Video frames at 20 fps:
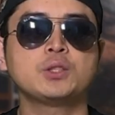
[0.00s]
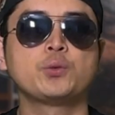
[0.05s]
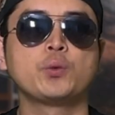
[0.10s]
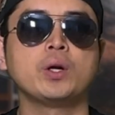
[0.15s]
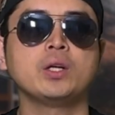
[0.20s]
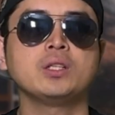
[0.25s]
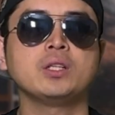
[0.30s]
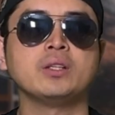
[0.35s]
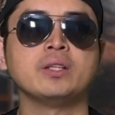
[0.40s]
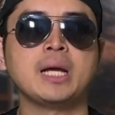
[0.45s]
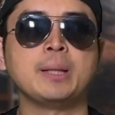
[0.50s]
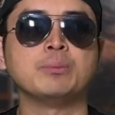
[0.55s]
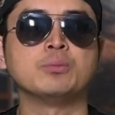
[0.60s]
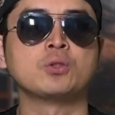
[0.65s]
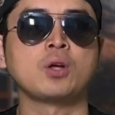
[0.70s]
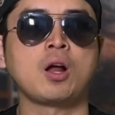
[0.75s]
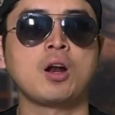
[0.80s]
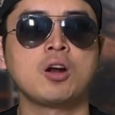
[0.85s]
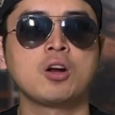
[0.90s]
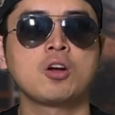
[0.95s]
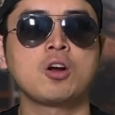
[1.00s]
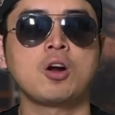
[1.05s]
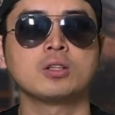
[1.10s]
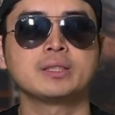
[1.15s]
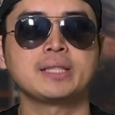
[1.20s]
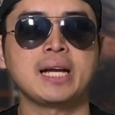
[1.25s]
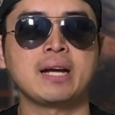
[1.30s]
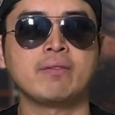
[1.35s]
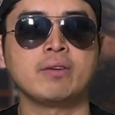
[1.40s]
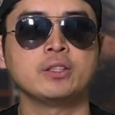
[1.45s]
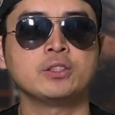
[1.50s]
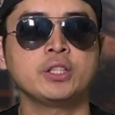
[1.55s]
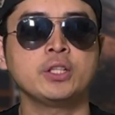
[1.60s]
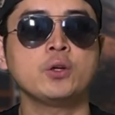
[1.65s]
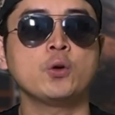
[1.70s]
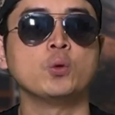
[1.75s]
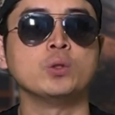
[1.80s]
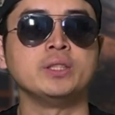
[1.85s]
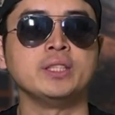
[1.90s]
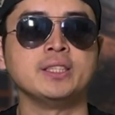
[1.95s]
where the name dollar cost averaging
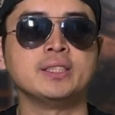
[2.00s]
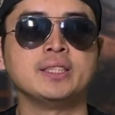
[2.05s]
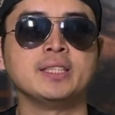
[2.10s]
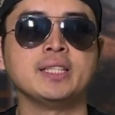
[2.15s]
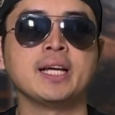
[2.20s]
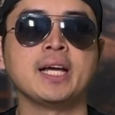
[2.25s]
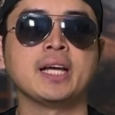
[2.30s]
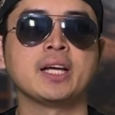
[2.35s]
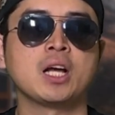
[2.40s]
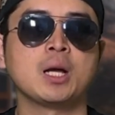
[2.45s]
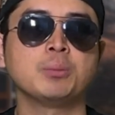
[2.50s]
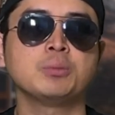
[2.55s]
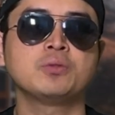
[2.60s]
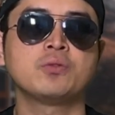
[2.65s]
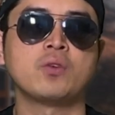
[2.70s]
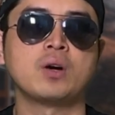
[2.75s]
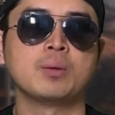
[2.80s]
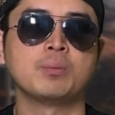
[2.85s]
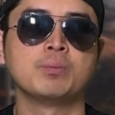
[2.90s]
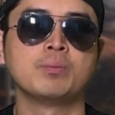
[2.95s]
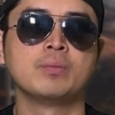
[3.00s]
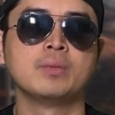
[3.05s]
or DCA comes from.